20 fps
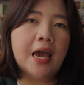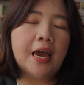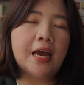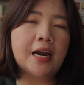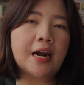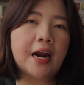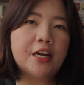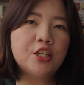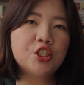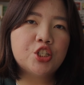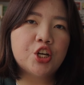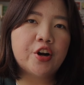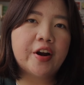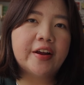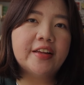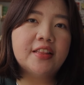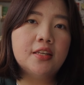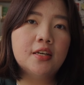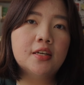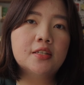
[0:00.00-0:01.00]
and I share
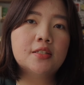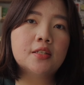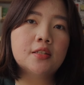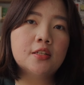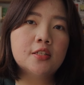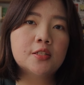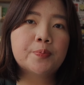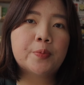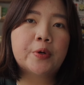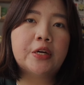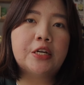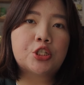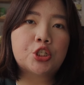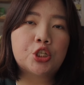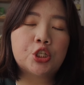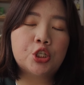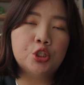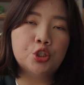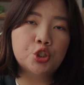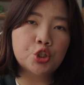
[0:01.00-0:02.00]
ideas and
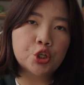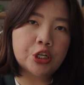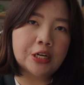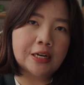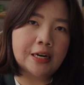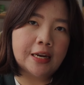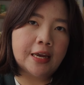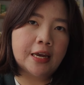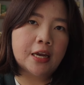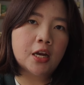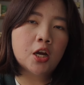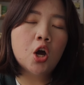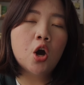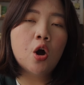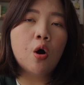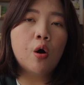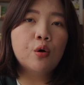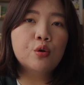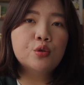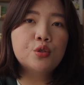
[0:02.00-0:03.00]
inspiration on journaling,
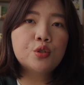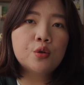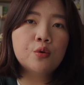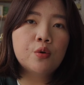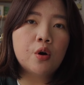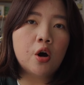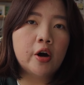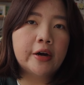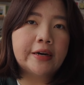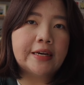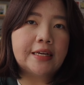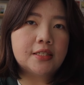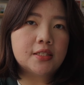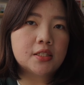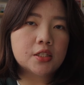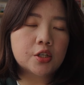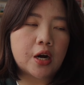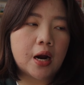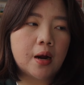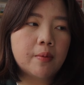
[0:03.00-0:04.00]
also on
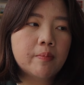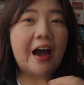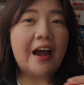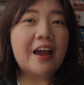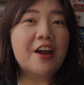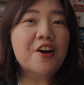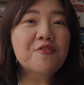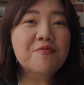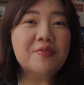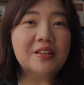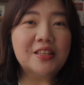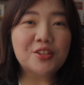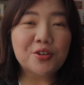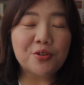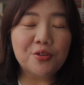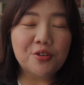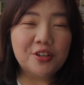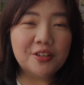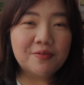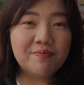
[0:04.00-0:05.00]
Instagram. I have been
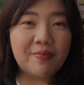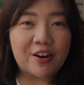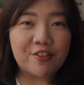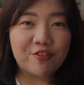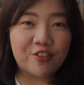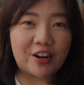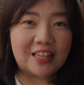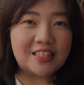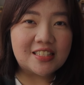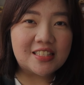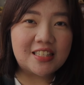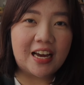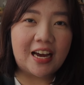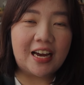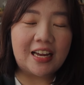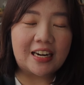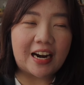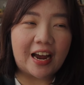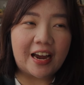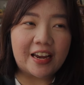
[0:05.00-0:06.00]
told by friends
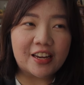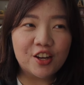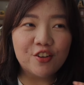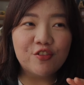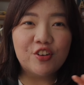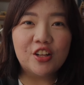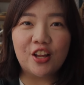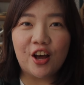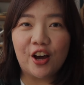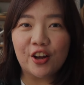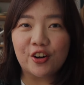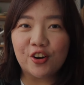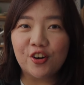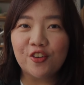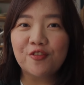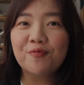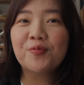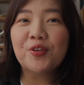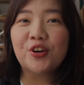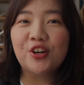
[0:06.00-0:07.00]
that I give a lot
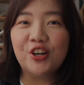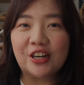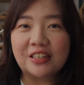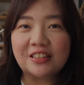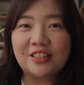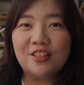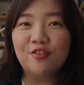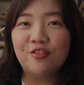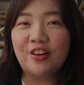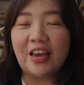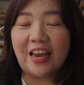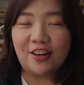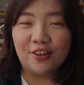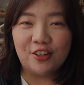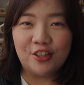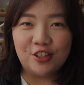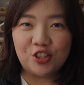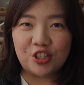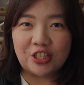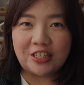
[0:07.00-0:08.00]
of productive
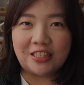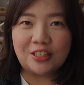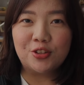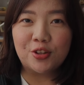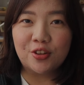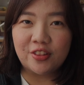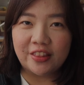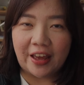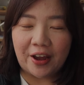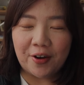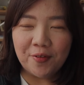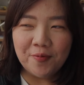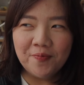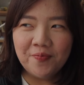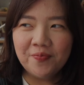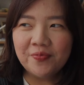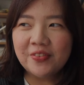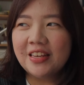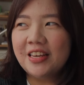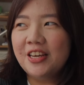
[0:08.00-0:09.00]
energy to
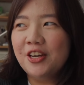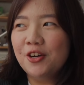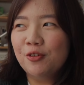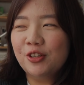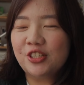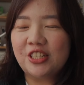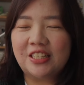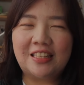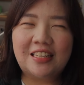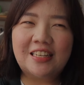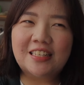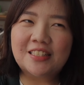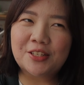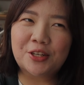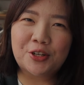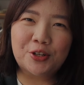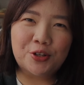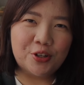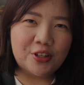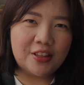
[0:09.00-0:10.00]
them, which I think is a
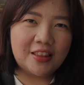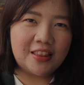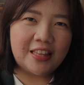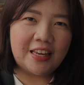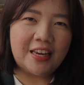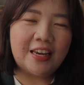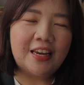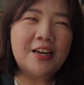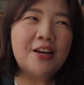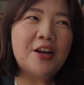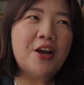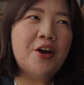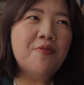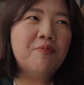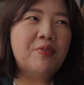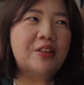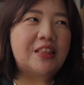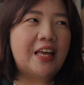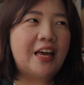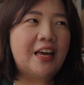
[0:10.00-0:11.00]
good thing,
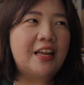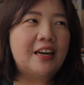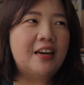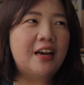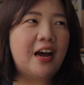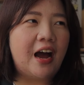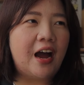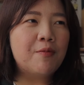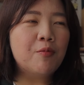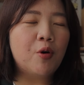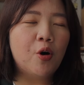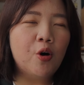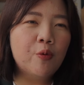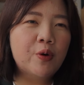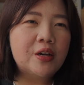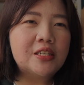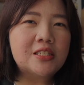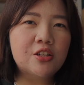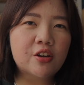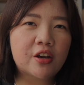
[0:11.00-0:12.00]
but then I'm
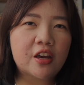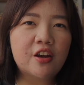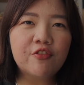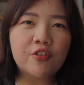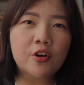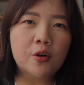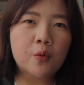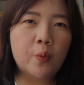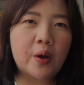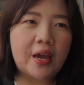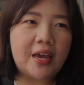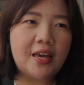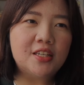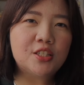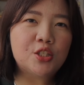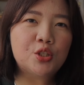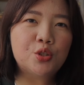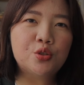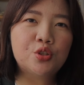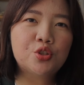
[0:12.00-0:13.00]
always looking for
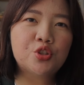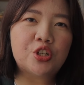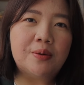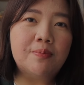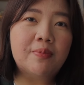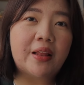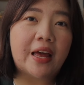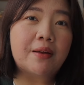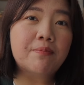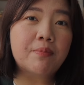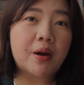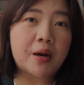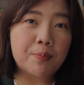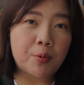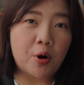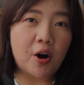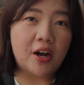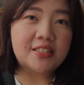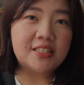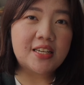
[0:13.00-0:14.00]
ways to streamline my
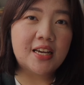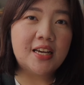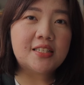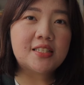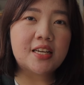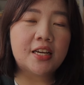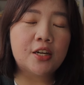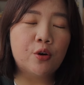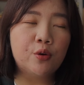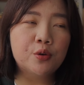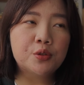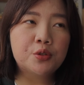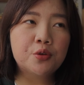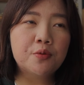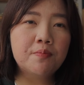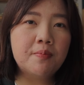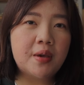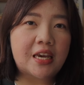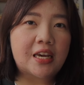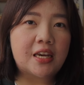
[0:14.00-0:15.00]
process and also
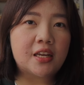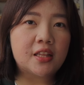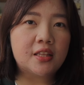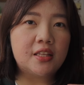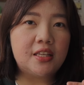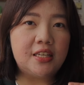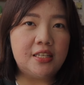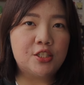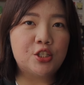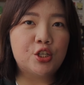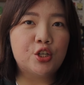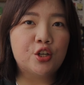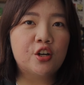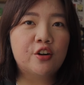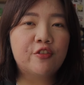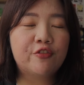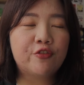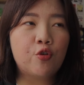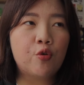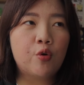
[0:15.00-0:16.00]
make it
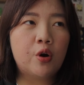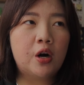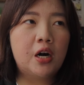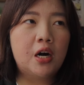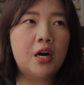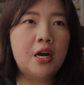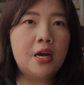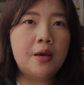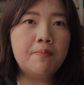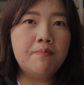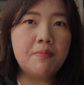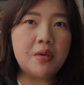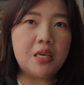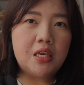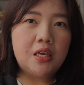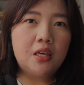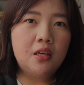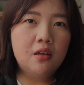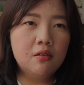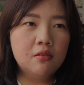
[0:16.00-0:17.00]
easier for
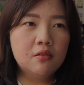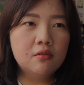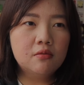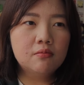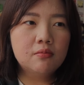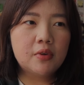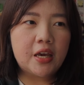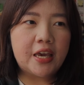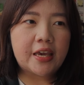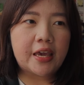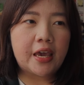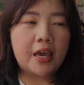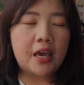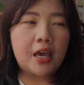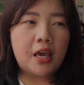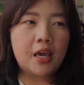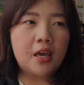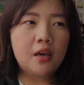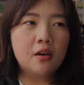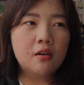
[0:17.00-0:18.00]
me,
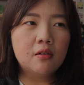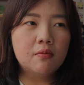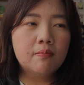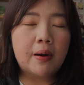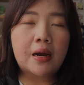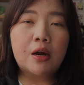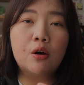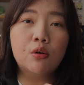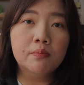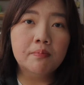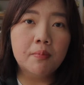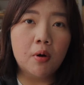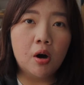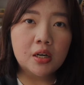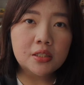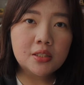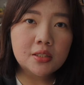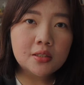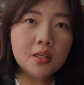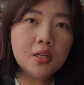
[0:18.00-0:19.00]
aka my own
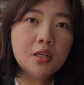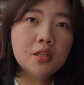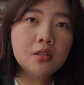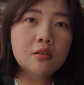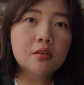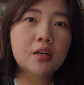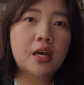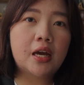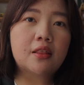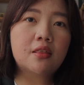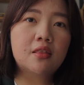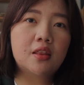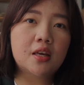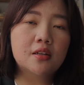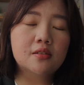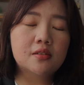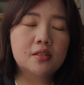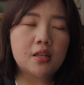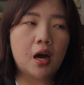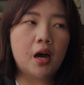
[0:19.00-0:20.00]
boss, to get
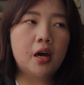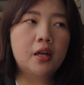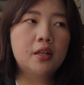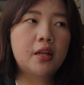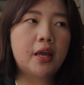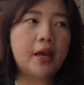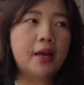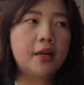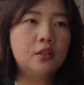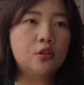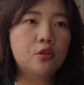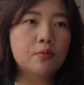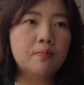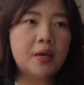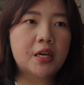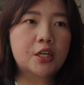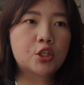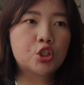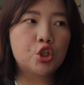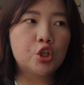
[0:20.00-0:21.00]
things done and to
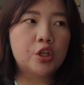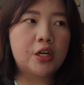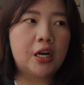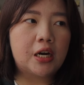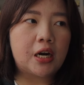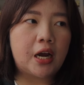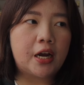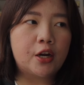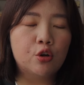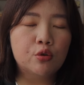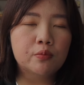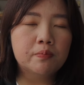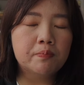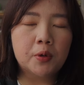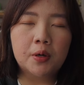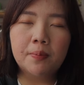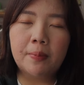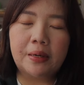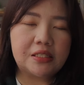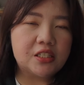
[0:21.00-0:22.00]
make sure that I don't
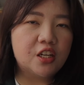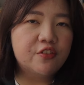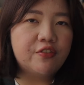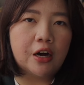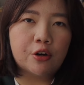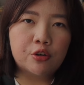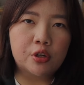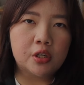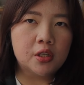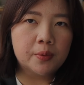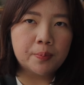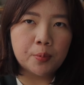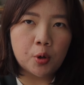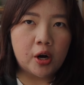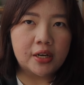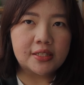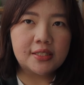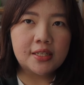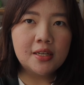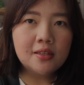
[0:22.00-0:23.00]
burn myself out in the
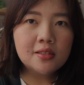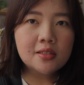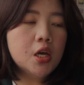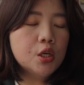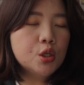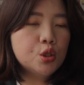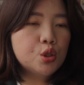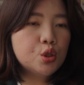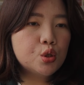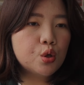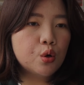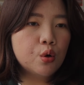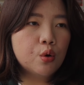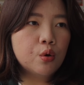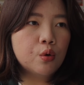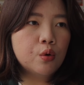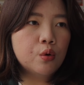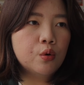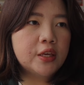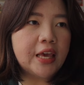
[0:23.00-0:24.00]
process.
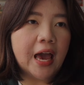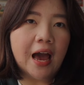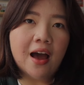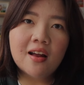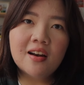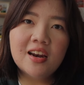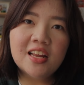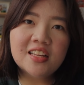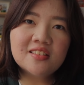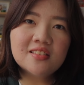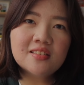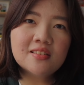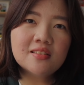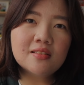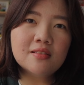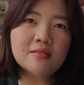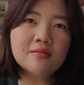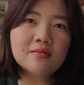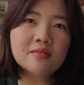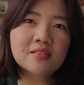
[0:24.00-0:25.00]
So yeah, let's
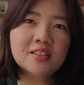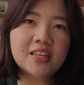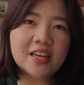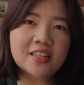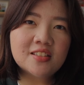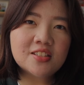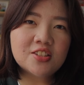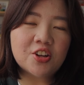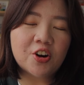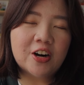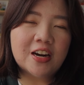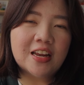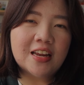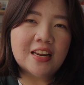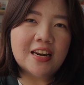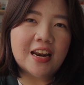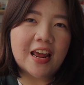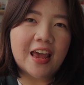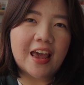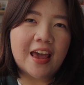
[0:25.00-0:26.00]
get
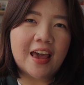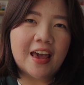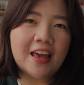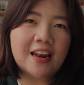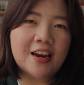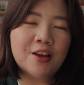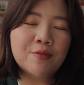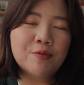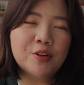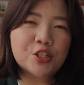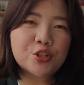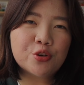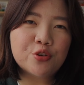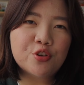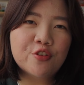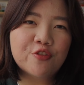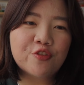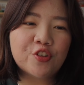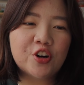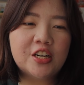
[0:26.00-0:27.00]
started and let me show
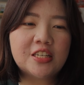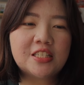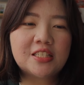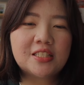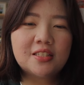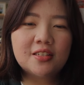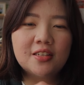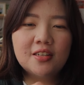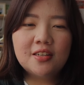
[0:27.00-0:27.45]
you first,